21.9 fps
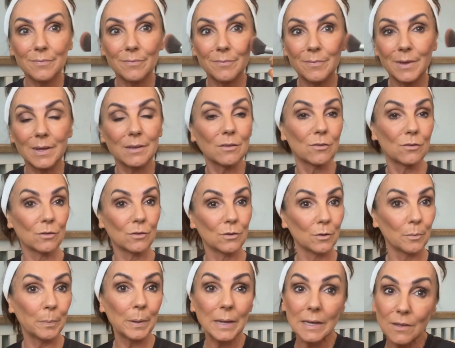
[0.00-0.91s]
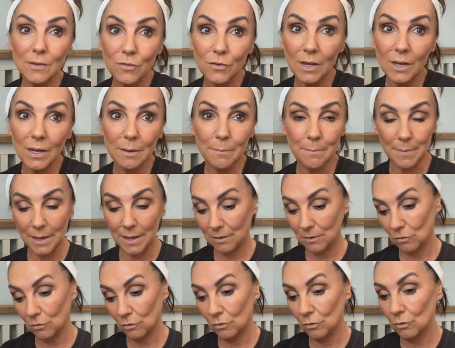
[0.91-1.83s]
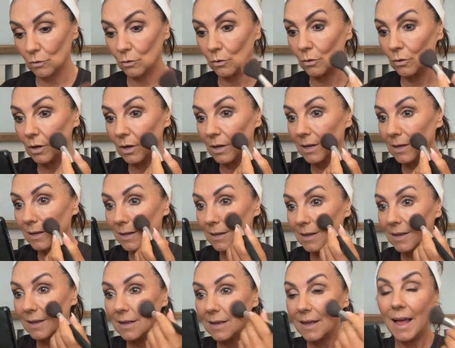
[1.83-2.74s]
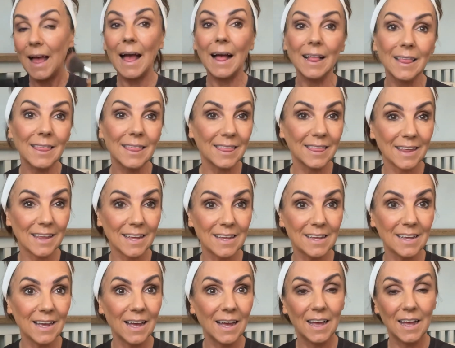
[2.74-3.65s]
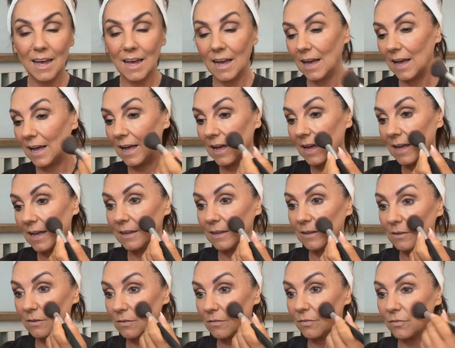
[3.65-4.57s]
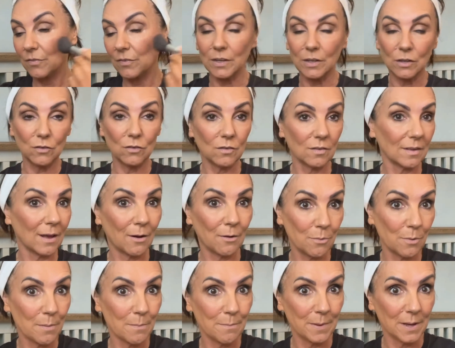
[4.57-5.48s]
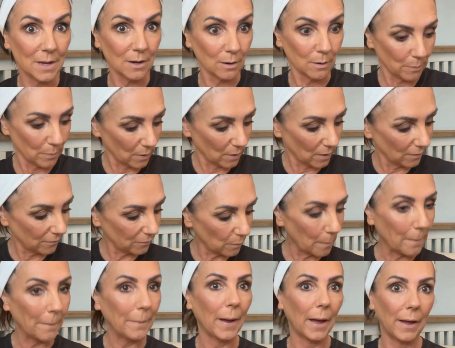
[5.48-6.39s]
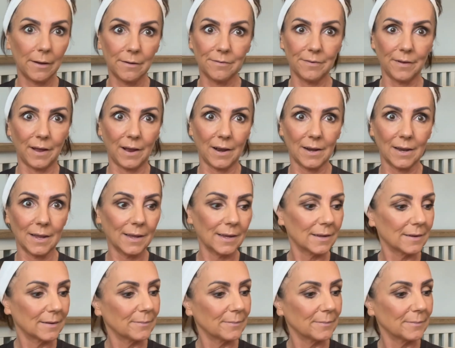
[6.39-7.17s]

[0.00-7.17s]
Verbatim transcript: makes us look peachy, makes us look healthy, and finishes our makeup off perfectly.